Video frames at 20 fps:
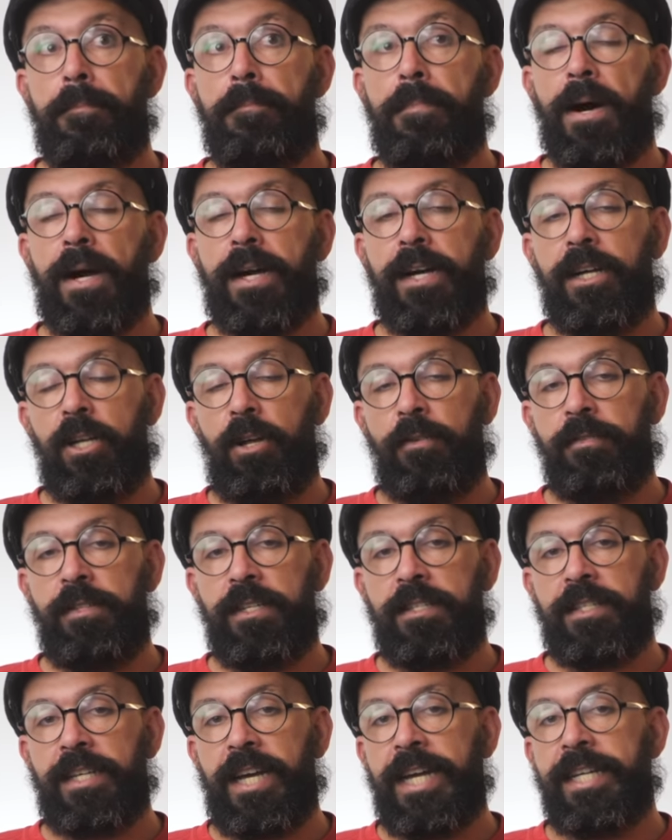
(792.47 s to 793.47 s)
buckle of the
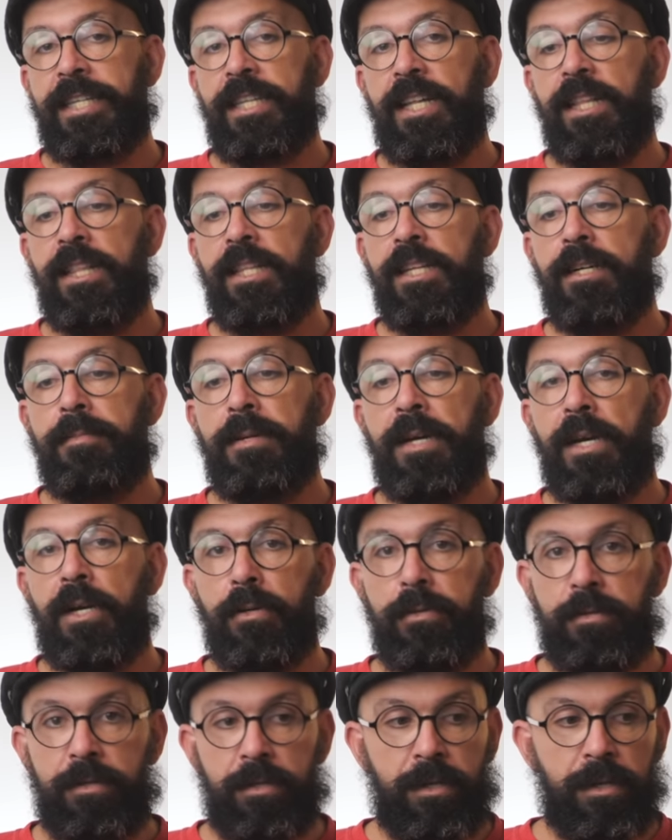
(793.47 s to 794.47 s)
skate a little bit
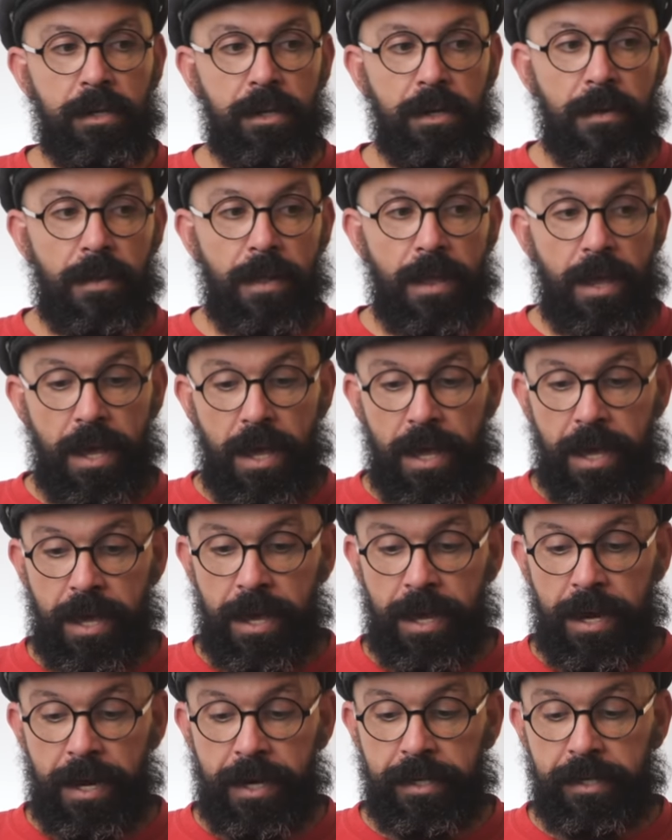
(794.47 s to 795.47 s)
looser.
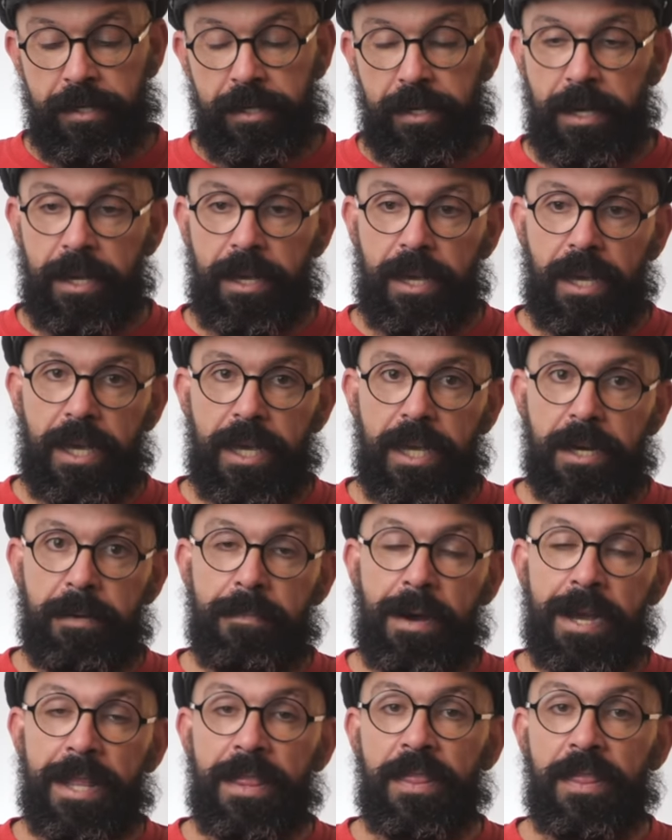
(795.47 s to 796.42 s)
And in my